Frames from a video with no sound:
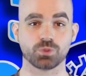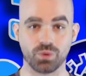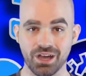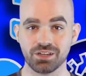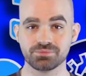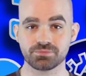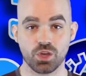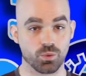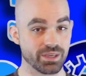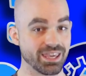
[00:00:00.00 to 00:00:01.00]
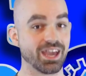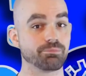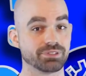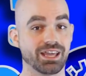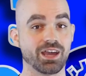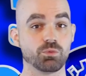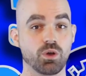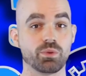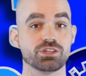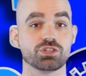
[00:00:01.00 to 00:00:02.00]
Well, we can't plan
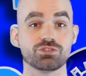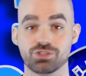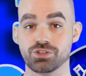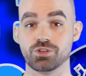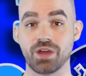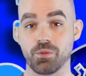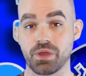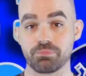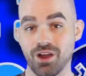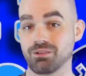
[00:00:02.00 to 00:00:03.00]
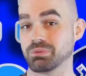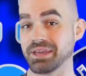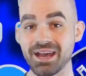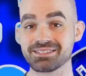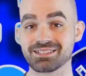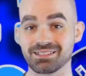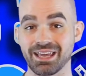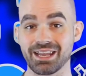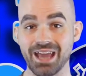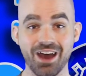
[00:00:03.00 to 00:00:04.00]
what we should do, and we probably
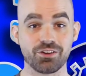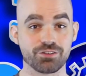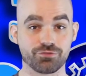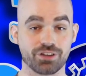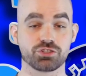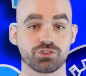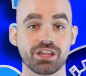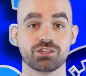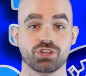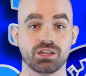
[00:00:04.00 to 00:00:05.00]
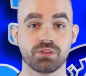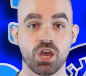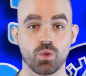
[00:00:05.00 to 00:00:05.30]
escalate out of frustration.